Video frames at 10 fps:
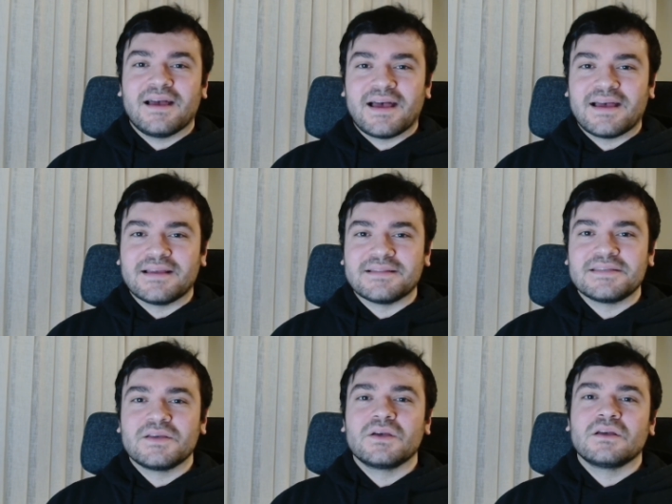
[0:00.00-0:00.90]

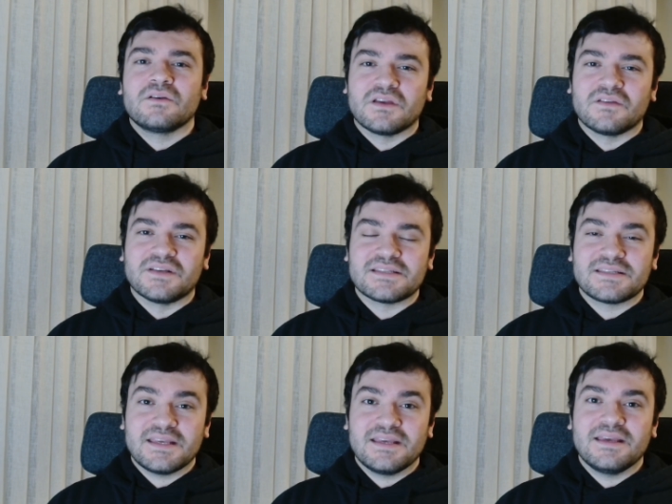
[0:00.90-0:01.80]
and we will
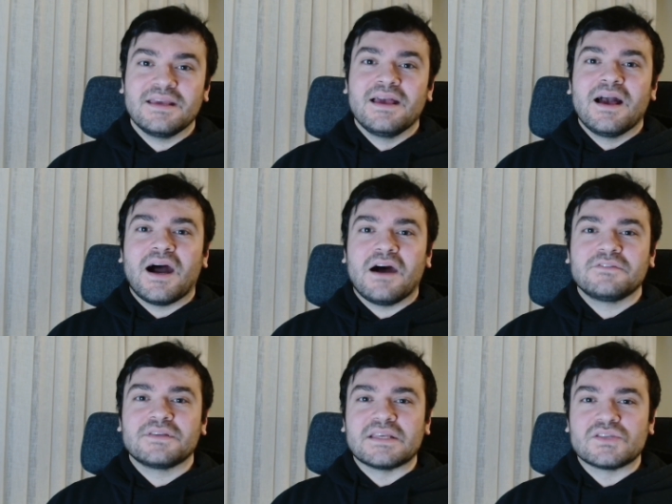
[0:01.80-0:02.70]
see
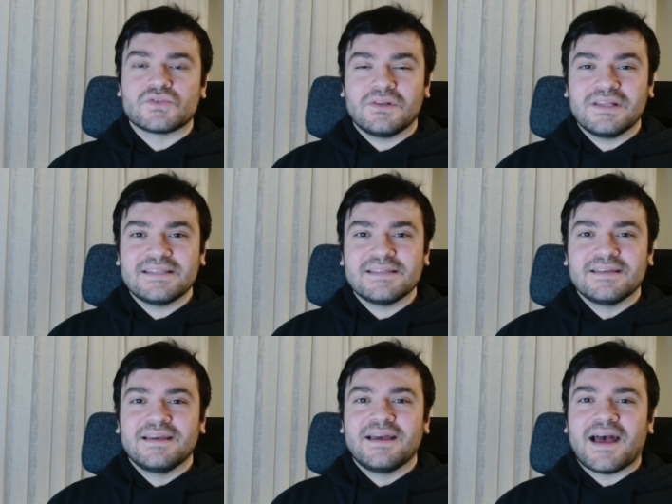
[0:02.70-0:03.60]
how to install it
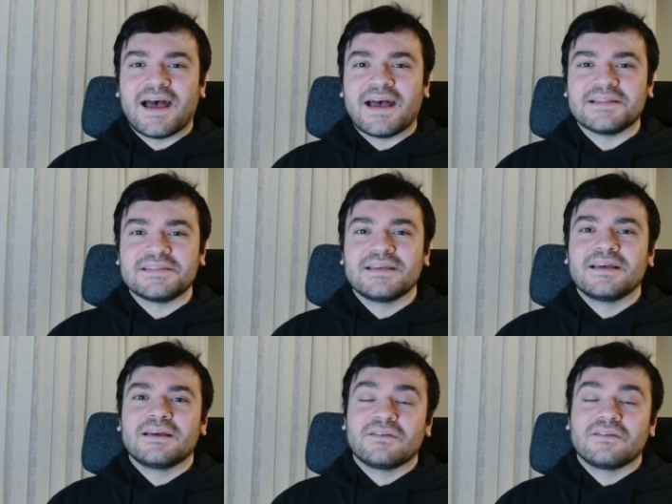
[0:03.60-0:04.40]
and